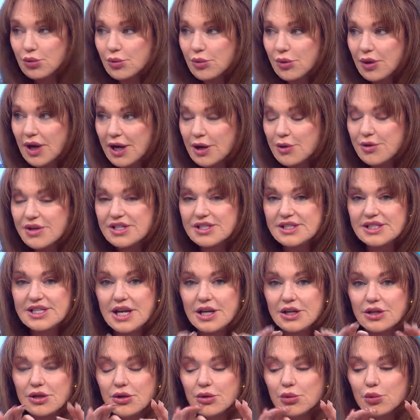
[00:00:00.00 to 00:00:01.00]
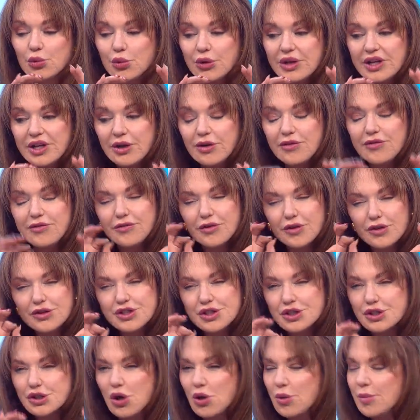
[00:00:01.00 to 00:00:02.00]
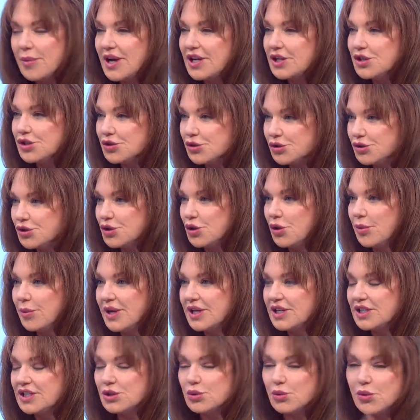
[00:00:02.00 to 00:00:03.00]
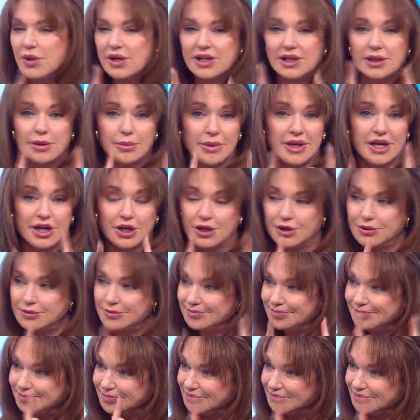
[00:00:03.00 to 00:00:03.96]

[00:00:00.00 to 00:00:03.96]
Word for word: Mm-hmm. I always say mm-hmm. your real first soulmate and true soulmate is the one in the mirror.